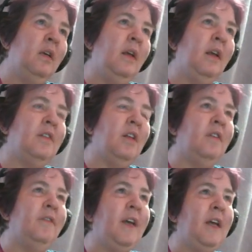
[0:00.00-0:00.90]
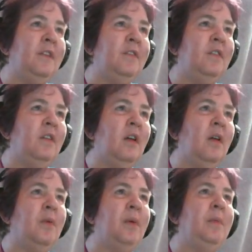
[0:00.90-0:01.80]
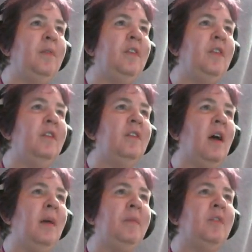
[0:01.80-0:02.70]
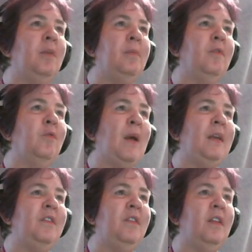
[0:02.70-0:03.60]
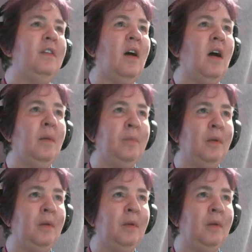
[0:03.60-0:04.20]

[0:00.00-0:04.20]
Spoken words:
It's on the face. I want to move it to the top, so I move whites to the top.